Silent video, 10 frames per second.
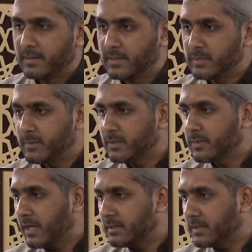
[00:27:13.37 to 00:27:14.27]
His
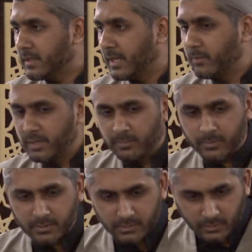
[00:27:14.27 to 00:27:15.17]
spirituality came when he
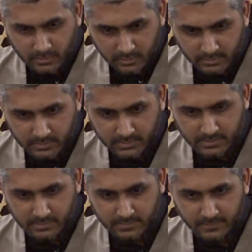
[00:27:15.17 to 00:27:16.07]
put on new clothes,